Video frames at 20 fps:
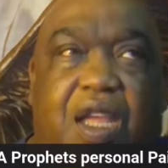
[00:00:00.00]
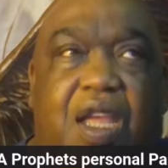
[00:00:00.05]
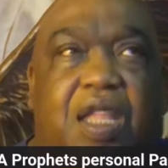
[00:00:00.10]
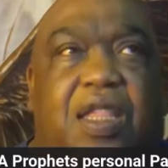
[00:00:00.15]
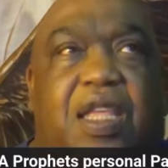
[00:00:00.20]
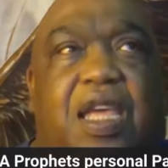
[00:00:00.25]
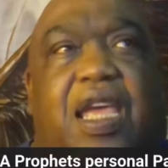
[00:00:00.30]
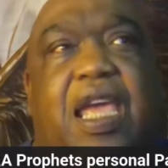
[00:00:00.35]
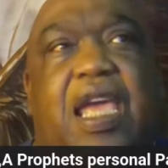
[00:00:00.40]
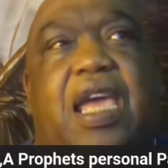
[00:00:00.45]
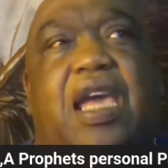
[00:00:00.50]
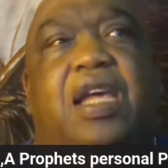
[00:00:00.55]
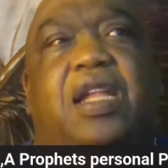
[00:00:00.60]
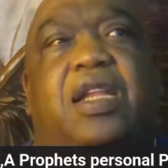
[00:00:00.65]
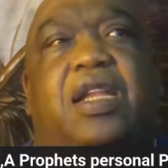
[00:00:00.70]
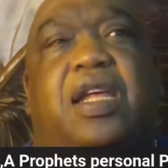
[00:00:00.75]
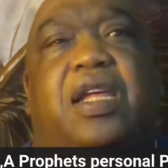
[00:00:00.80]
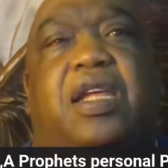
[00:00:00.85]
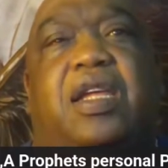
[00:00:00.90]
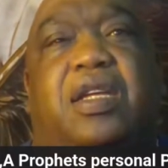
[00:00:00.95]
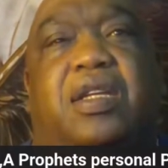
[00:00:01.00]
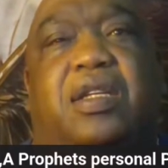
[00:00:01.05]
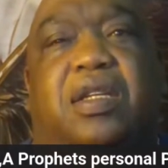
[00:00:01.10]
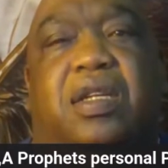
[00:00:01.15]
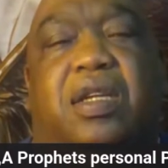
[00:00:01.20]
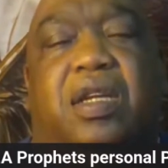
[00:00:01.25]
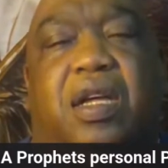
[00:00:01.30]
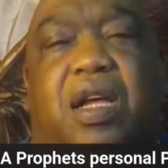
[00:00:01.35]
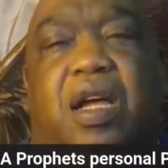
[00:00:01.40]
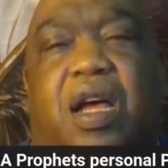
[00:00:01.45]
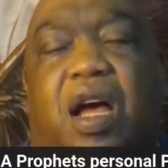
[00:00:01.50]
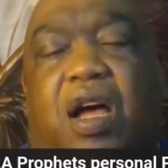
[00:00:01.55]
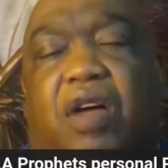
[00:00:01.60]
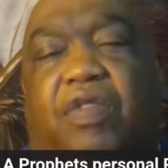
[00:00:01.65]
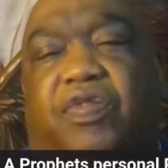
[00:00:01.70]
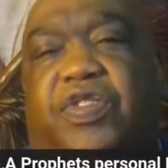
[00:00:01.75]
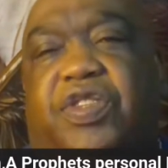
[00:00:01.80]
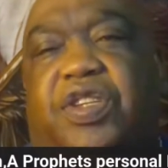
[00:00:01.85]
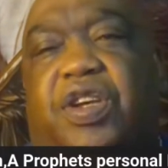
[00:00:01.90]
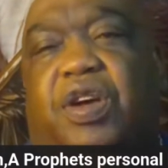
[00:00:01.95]
The healing
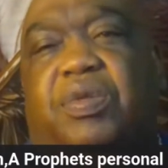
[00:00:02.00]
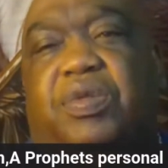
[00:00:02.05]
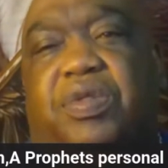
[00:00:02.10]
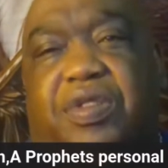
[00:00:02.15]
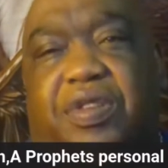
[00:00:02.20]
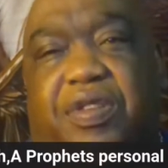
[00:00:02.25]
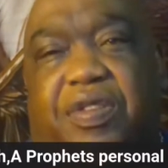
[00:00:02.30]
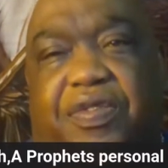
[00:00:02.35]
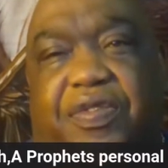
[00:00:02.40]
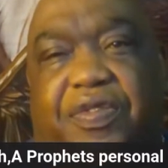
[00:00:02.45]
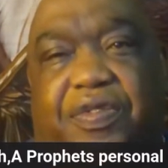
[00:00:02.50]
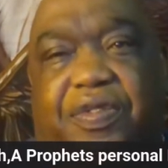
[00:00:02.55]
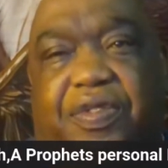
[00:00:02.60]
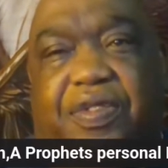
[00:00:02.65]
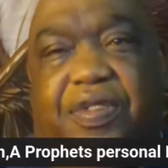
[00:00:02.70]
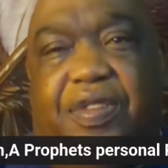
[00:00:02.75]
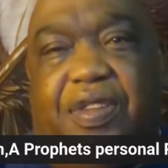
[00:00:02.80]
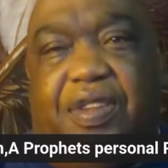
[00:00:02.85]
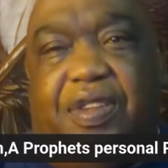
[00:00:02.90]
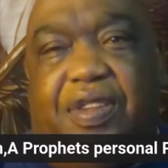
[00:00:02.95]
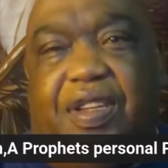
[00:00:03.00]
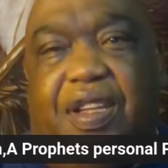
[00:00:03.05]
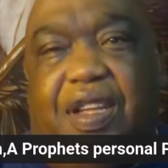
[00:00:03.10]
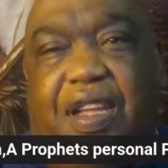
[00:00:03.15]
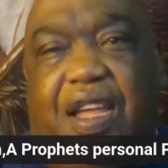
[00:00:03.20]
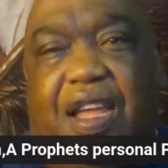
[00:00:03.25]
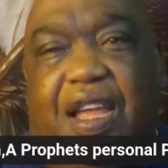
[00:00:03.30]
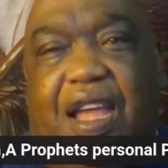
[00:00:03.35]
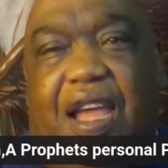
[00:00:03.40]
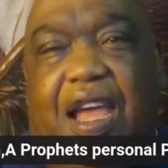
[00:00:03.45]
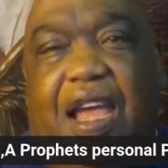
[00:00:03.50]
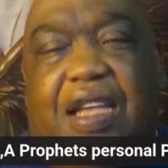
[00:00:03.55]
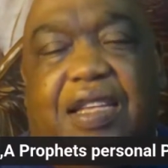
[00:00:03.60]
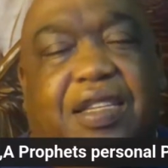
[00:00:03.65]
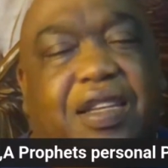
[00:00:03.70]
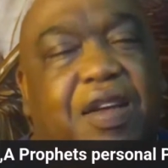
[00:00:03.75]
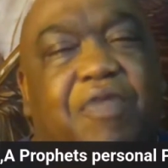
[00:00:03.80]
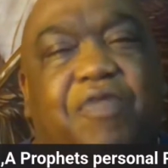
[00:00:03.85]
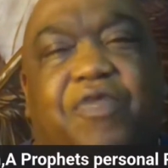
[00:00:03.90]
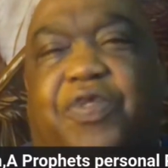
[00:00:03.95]
of Joseph has
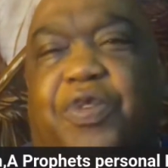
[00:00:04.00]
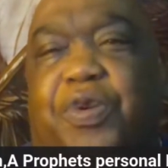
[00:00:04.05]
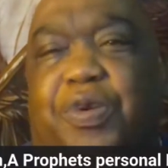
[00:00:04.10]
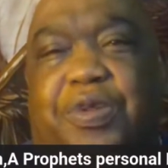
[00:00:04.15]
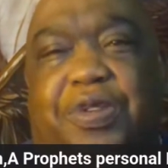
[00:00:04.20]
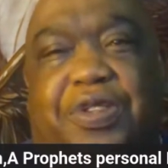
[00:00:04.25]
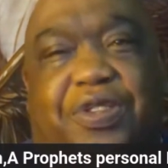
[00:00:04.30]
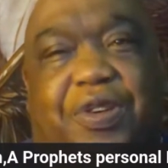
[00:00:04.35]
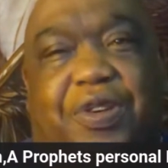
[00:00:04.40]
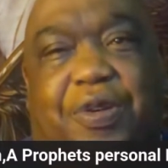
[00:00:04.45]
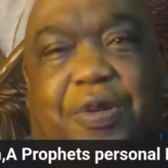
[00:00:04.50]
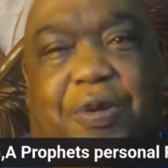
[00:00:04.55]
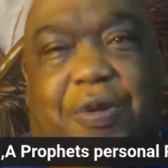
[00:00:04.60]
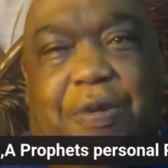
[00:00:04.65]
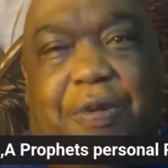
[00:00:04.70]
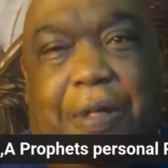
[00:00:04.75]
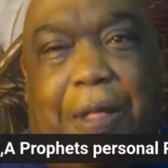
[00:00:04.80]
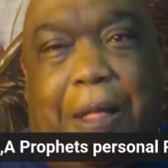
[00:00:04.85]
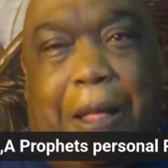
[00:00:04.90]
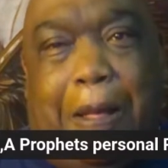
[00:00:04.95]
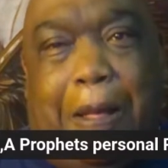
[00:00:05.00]
come full circle.